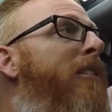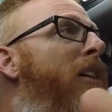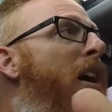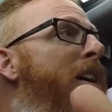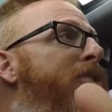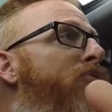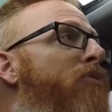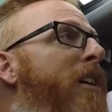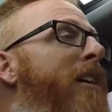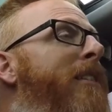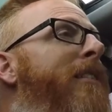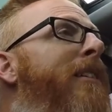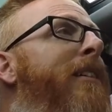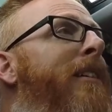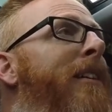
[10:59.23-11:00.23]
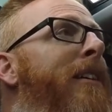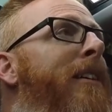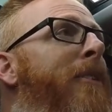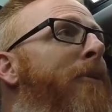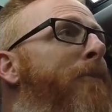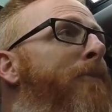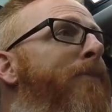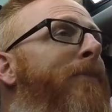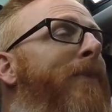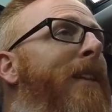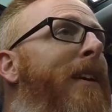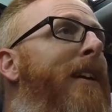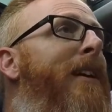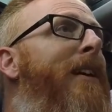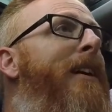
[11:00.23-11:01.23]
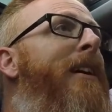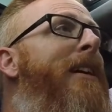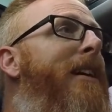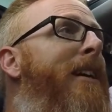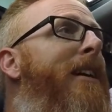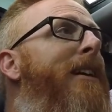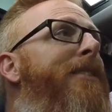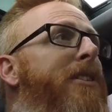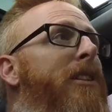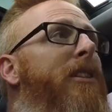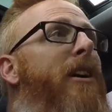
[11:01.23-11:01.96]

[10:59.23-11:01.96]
gloss red, it gets a